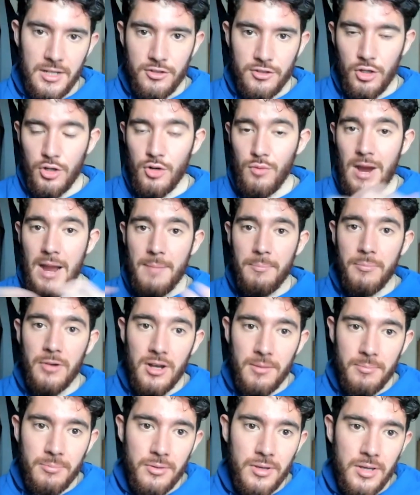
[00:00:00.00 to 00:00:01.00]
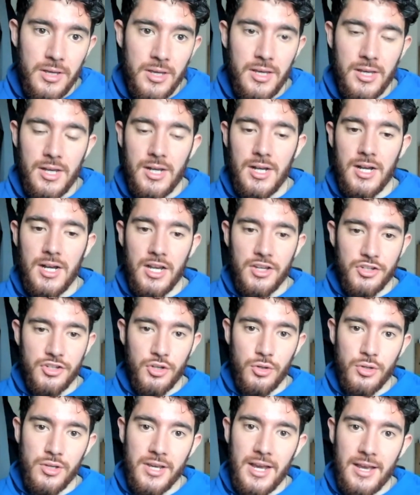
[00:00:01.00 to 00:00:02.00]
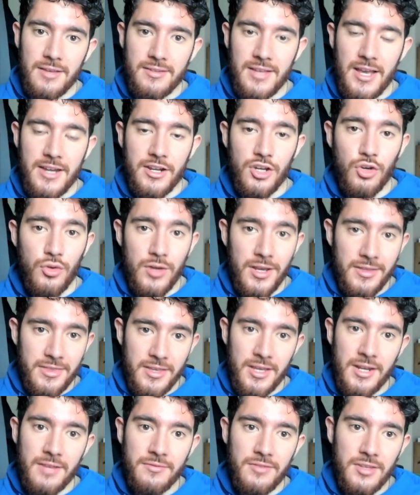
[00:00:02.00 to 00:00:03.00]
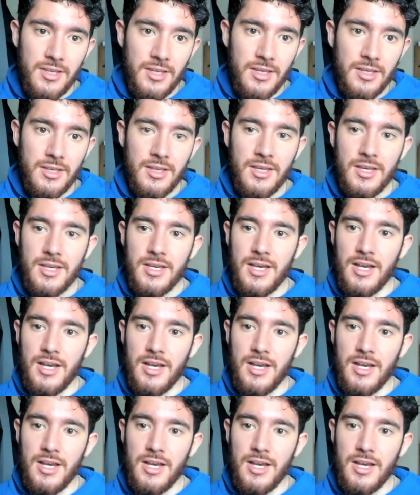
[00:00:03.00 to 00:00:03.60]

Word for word: So to wrap up, uh, I showed you guys how to create the NFT.